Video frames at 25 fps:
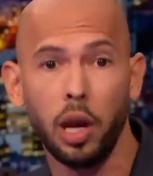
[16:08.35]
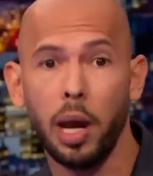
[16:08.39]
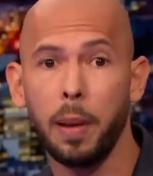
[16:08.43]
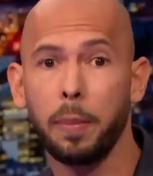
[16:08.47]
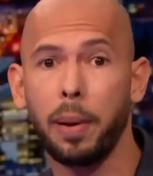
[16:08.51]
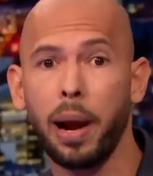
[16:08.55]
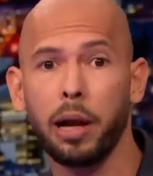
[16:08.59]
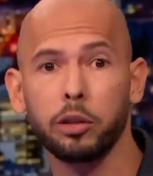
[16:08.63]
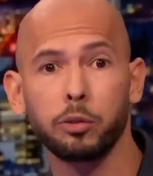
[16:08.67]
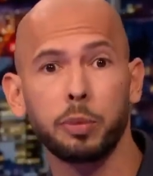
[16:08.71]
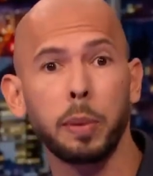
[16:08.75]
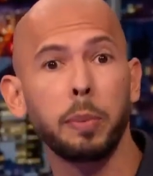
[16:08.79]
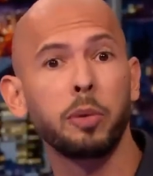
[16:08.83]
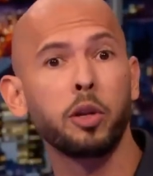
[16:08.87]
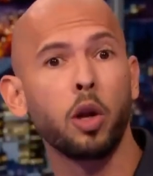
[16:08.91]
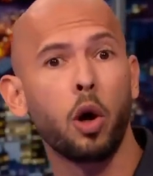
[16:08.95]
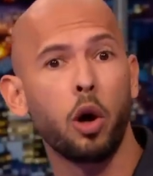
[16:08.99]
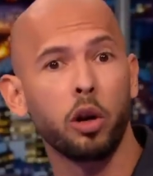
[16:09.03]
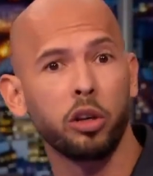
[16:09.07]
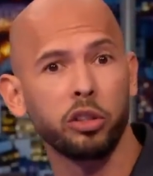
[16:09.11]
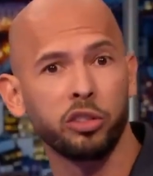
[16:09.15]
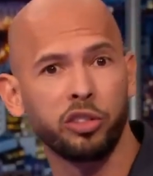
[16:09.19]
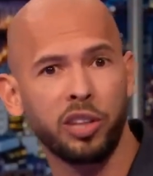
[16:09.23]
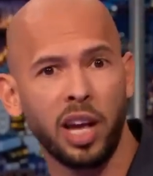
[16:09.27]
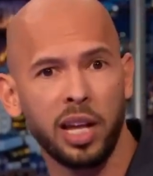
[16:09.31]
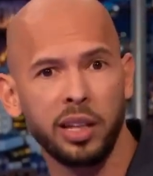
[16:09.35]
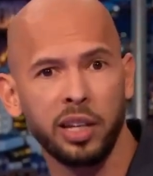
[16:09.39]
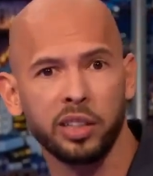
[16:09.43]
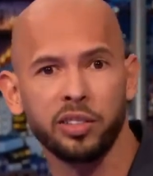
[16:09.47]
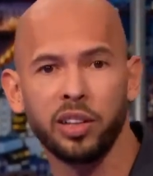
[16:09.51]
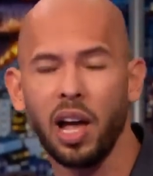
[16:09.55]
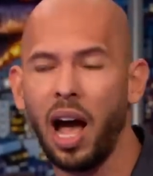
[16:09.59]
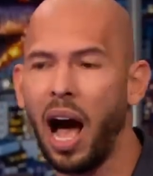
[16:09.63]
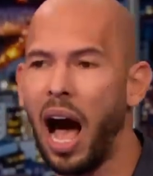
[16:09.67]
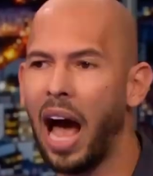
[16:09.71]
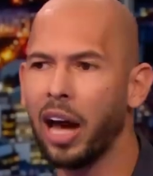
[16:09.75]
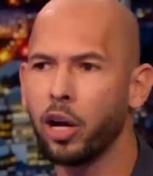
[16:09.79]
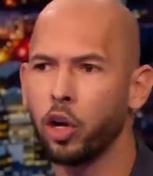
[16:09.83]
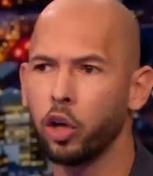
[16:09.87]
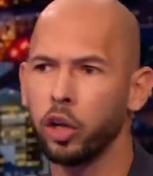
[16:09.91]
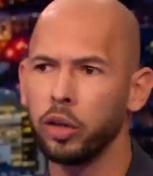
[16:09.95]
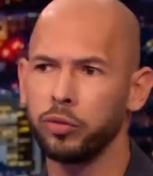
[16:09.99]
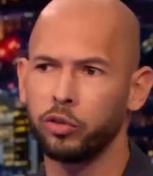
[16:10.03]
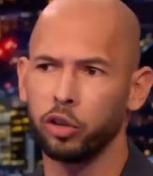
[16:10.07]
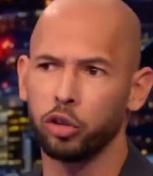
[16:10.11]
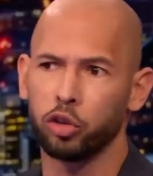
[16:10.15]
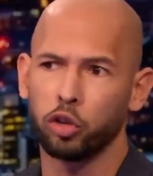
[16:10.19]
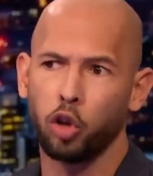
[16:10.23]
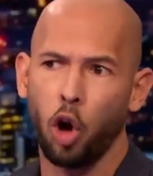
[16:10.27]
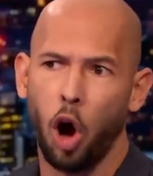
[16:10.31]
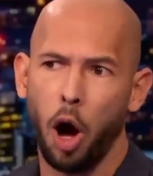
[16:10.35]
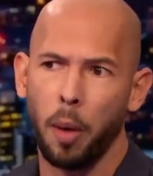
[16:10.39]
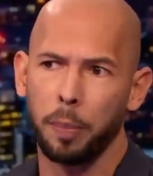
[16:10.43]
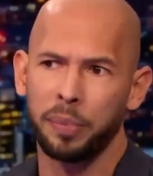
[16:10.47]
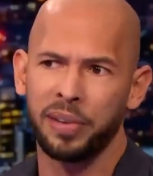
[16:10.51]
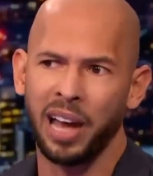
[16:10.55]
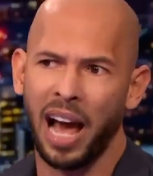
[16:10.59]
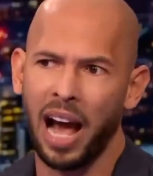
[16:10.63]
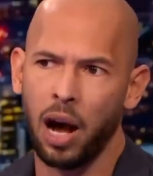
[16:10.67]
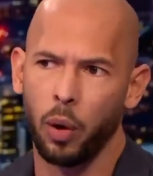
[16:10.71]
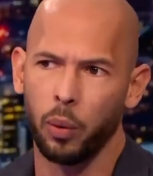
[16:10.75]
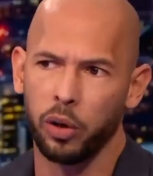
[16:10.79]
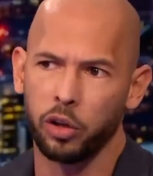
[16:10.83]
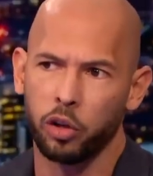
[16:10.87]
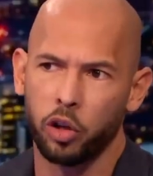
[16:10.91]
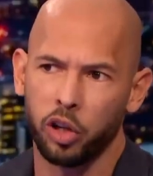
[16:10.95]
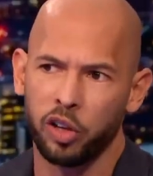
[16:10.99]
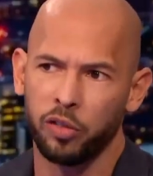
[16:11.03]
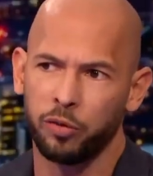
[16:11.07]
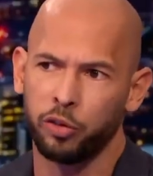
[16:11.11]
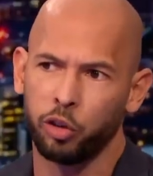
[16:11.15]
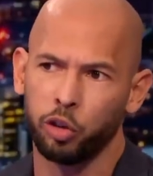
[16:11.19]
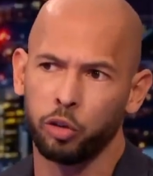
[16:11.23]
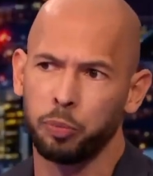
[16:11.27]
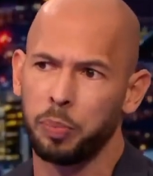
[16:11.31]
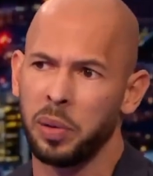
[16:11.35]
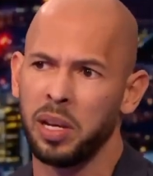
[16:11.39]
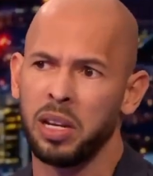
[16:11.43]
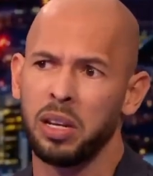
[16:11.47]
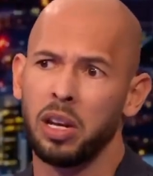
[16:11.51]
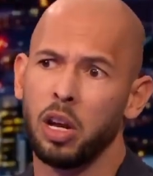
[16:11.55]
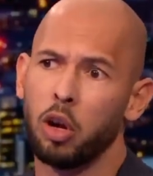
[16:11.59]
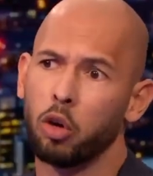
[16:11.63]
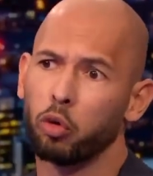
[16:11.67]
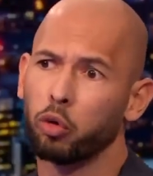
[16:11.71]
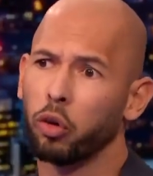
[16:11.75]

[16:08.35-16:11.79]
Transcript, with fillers: Perhaps people don't understand this. I could have just copped out and could have just been